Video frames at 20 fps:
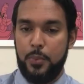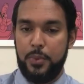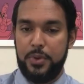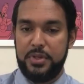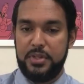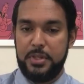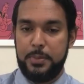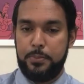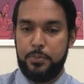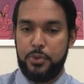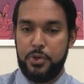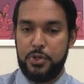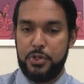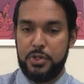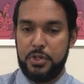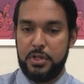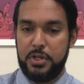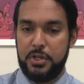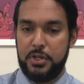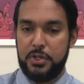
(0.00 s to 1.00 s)
would
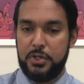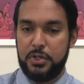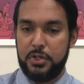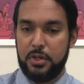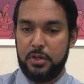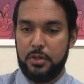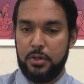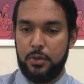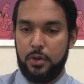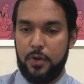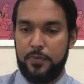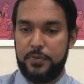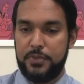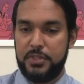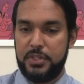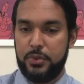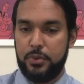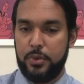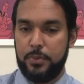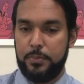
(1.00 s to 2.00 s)
depreciation on
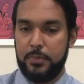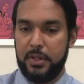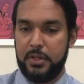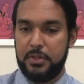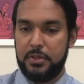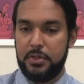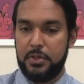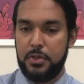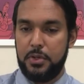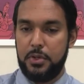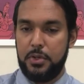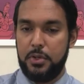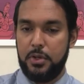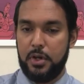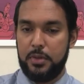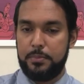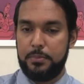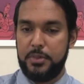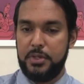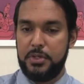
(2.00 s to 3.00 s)
office equipment
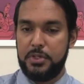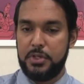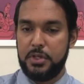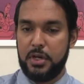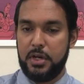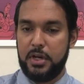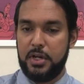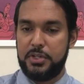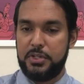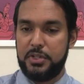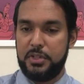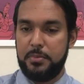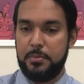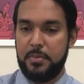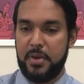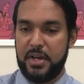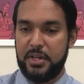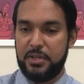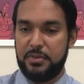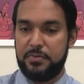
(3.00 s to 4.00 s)
not be charged to the
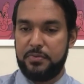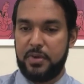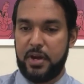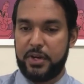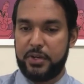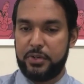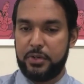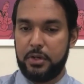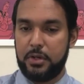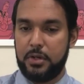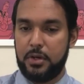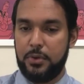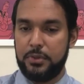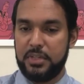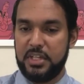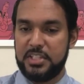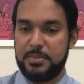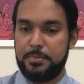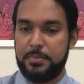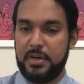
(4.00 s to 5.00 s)
manufacturing account
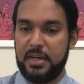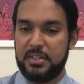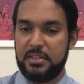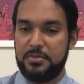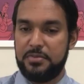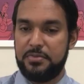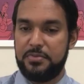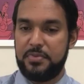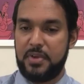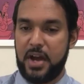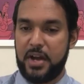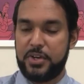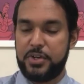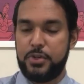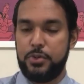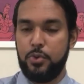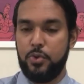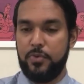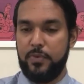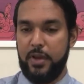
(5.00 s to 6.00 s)
as part of
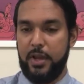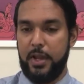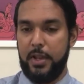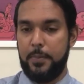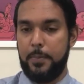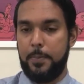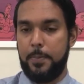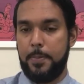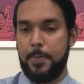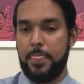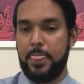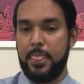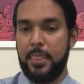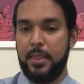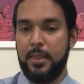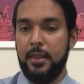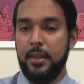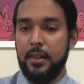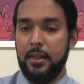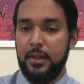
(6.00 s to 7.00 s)
factory overhead?
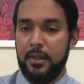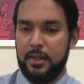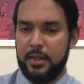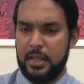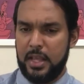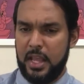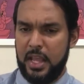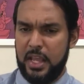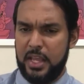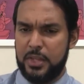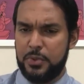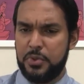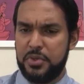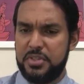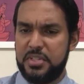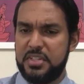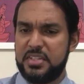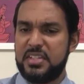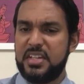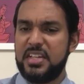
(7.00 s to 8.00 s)
You
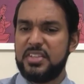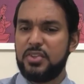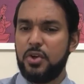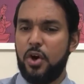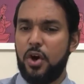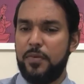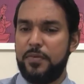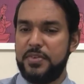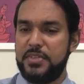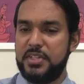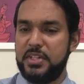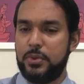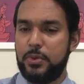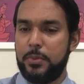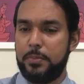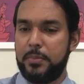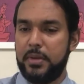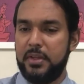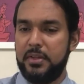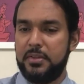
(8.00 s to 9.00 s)
notice it says office
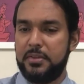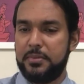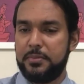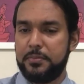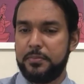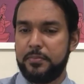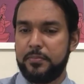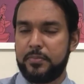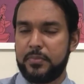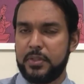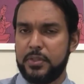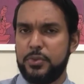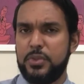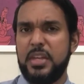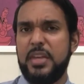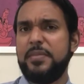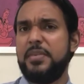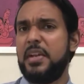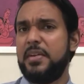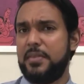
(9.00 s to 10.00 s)
equipment. So
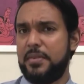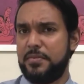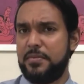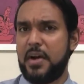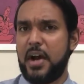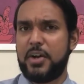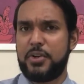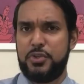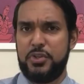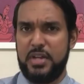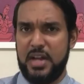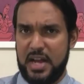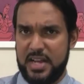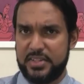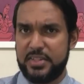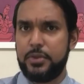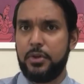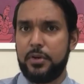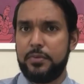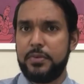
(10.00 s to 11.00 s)
even if your factory
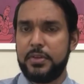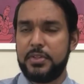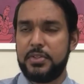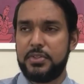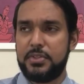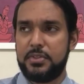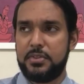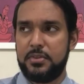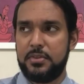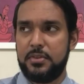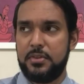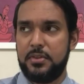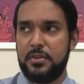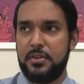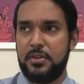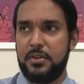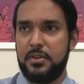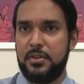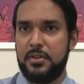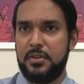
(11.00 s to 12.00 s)
has an office
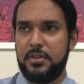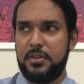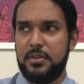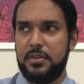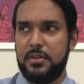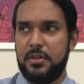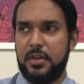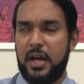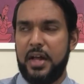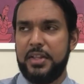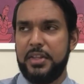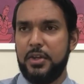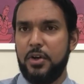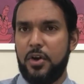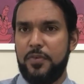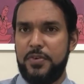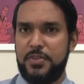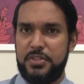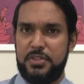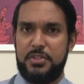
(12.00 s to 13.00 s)
and the
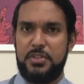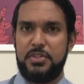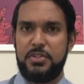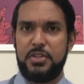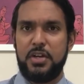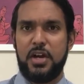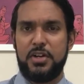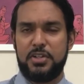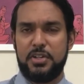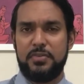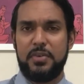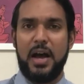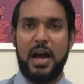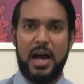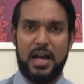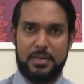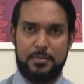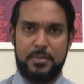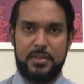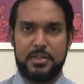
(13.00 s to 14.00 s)
office is in charge of
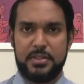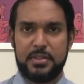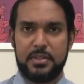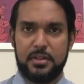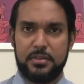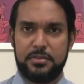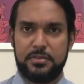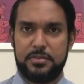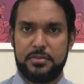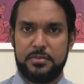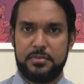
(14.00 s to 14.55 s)
admin stuff,